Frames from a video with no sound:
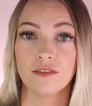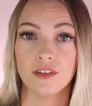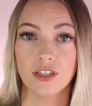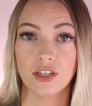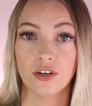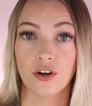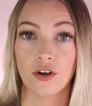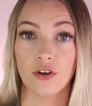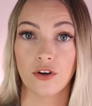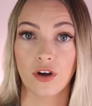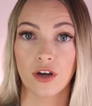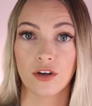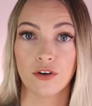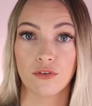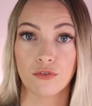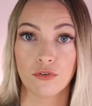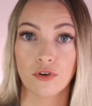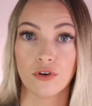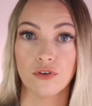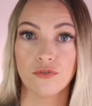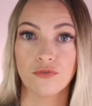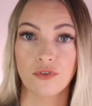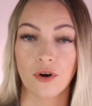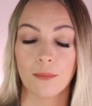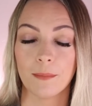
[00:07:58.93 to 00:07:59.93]
you know, I
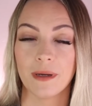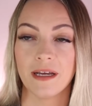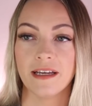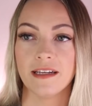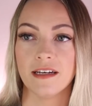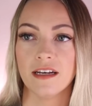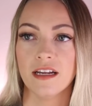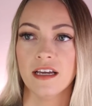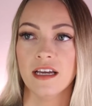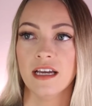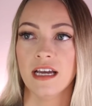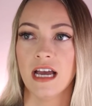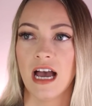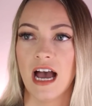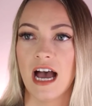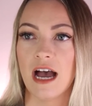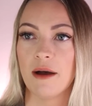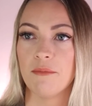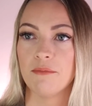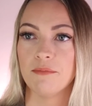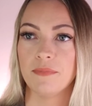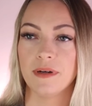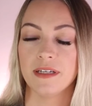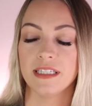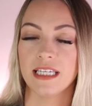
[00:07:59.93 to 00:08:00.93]
grew from it.
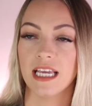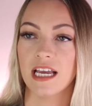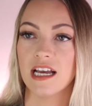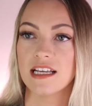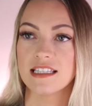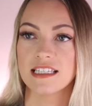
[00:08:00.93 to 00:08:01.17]
But yeah,